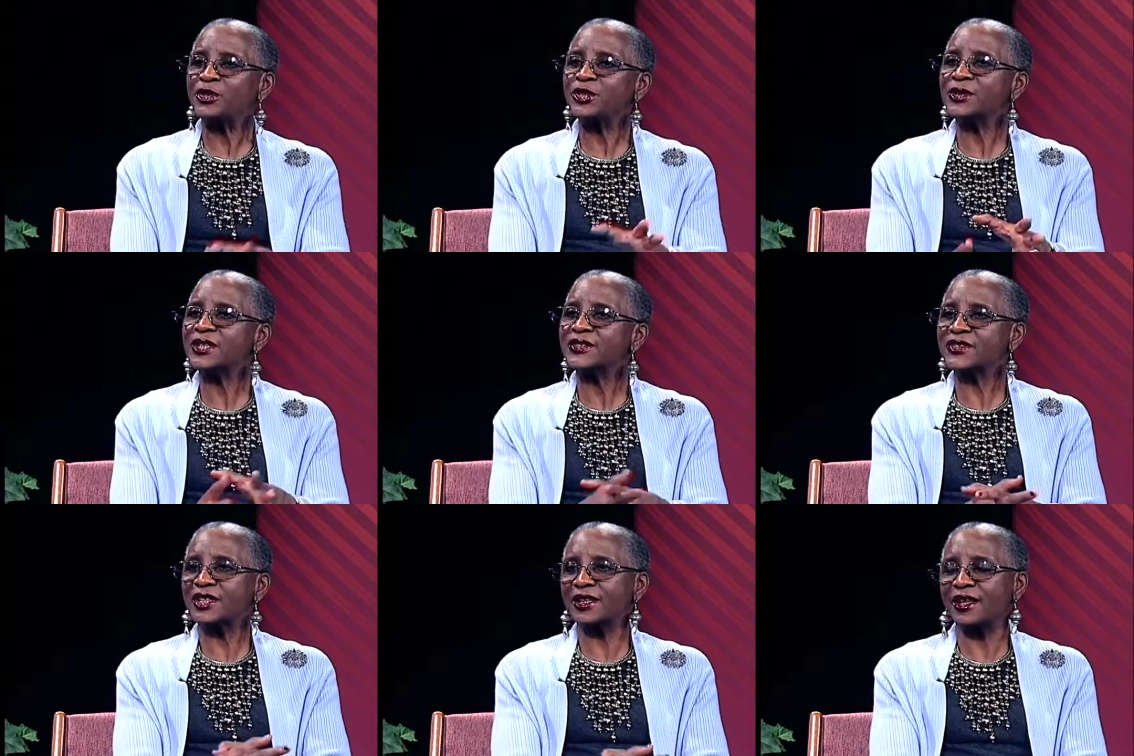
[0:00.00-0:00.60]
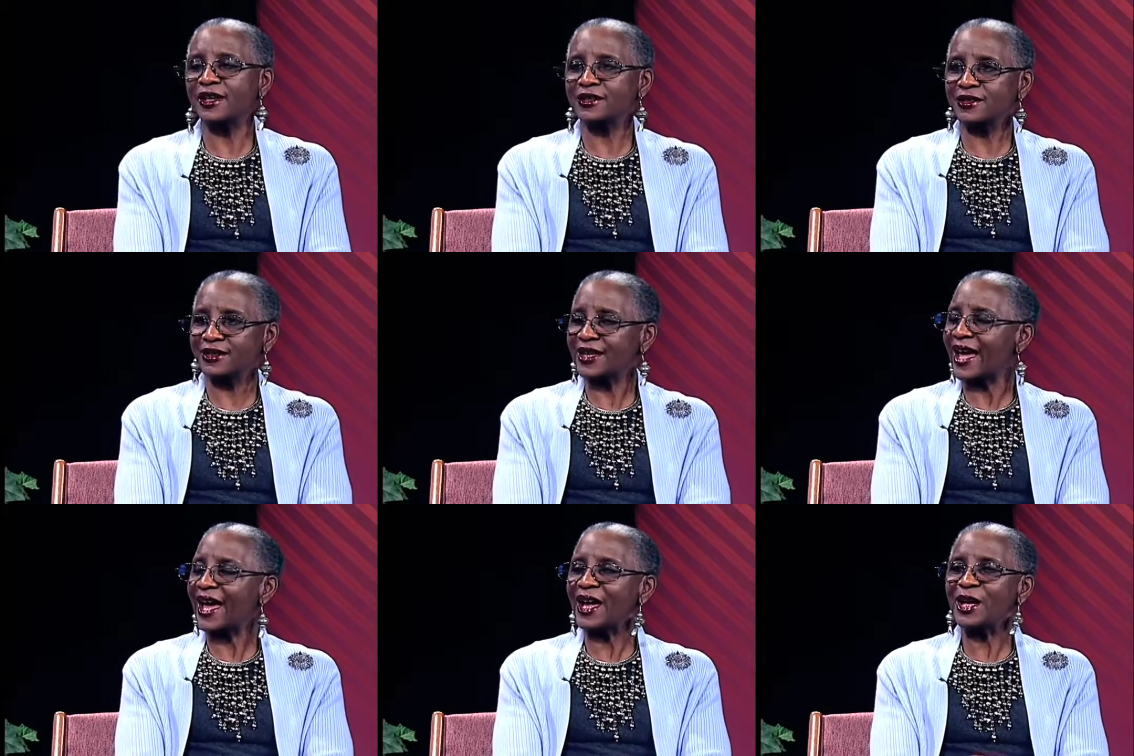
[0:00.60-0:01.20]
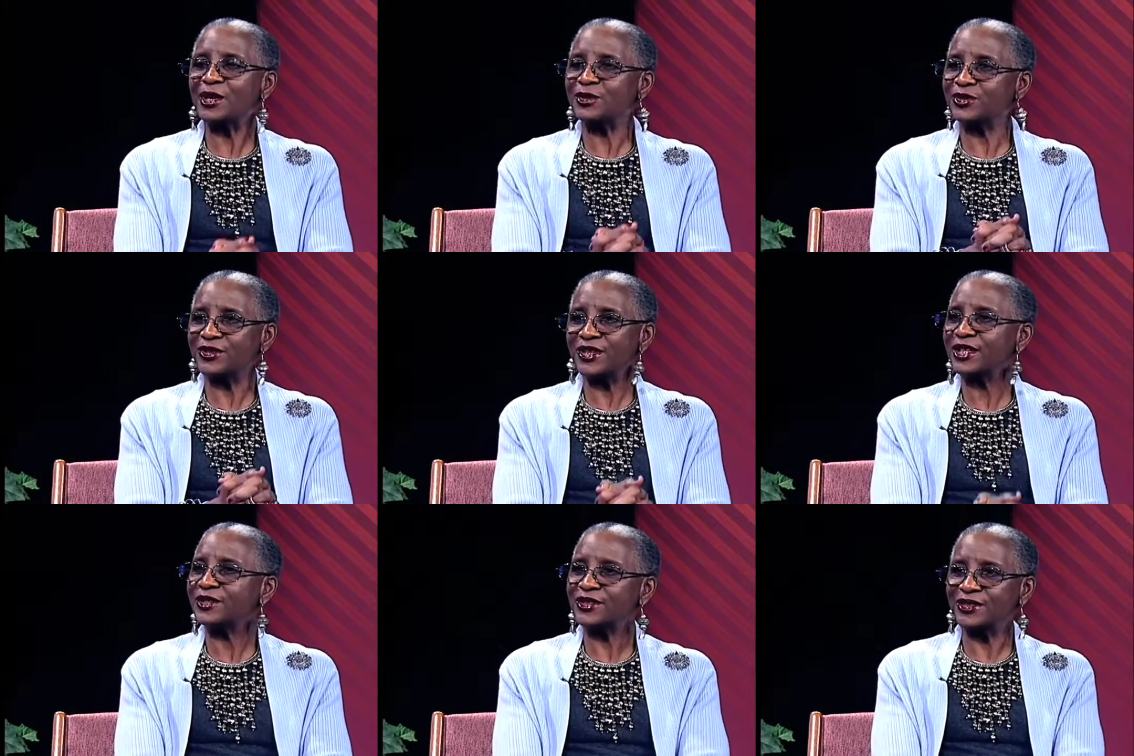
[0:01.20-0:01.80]
do you get selected? I
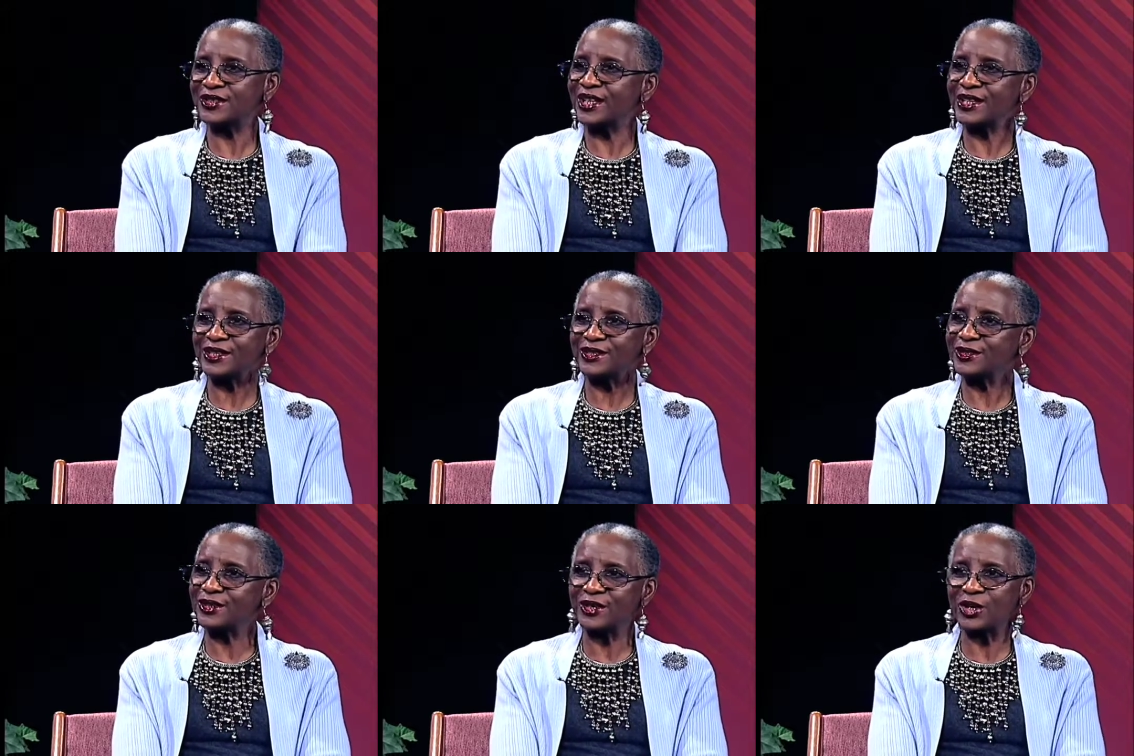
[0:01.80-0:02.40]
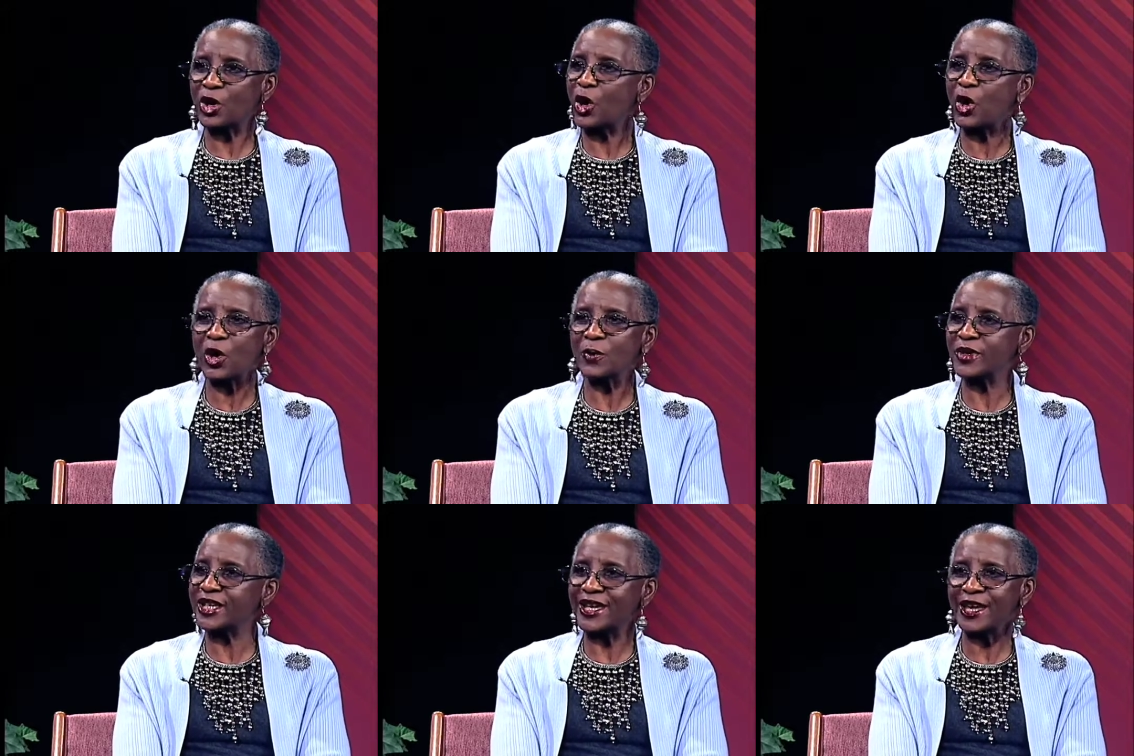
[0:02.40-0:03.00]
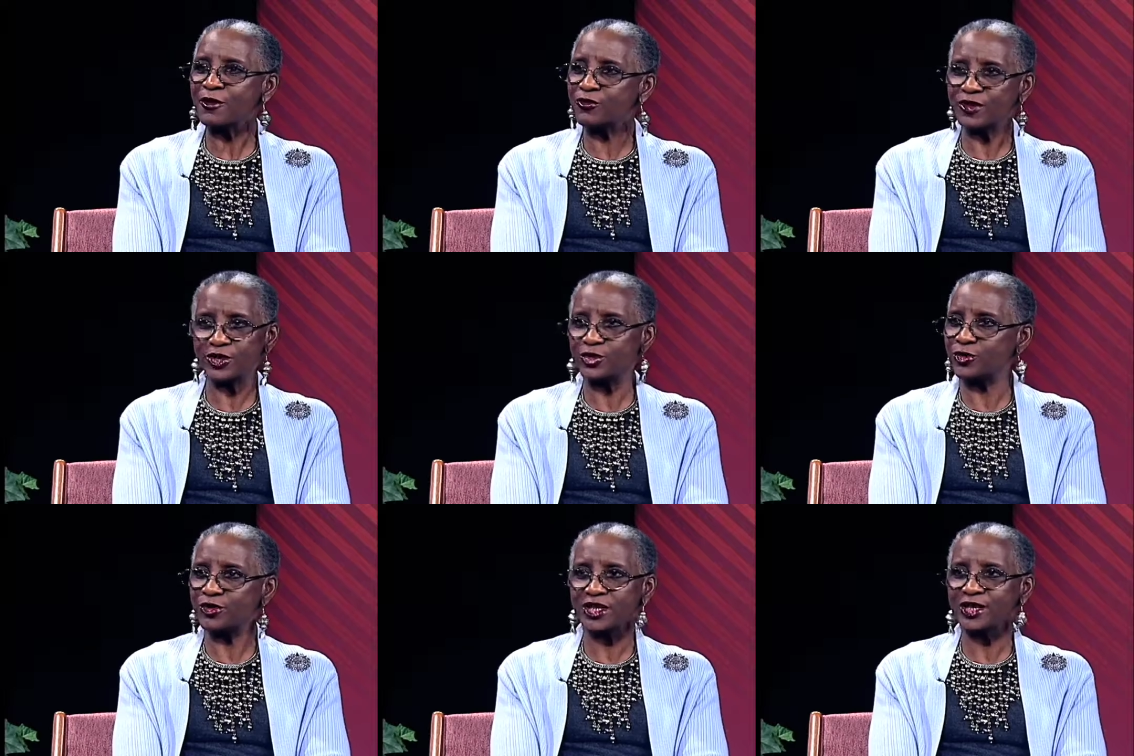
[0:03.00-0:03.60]
think that they call me every
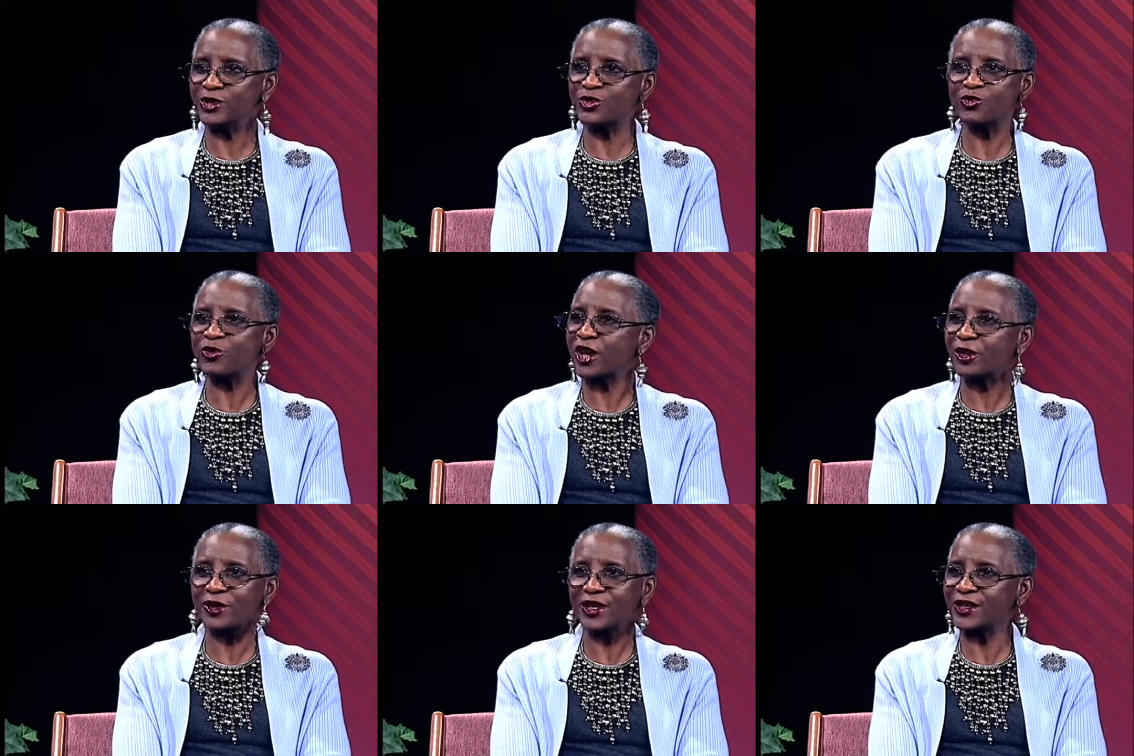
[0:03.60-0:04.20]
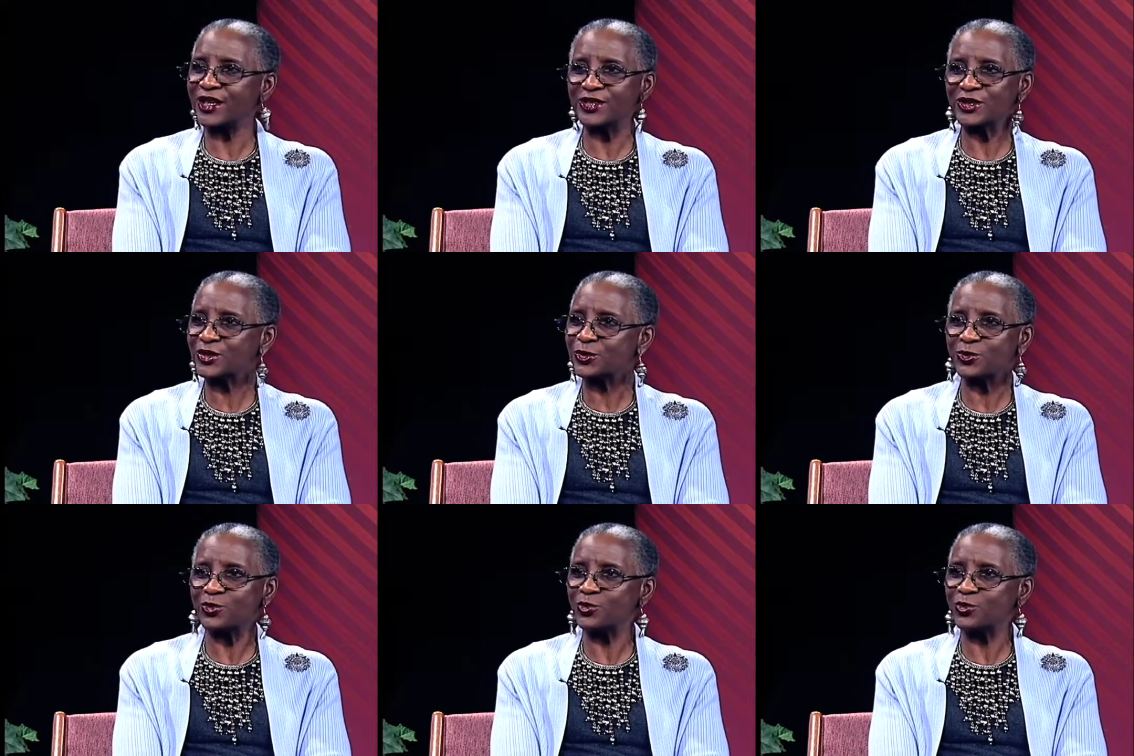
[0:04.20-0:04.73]
2 years regularly. They just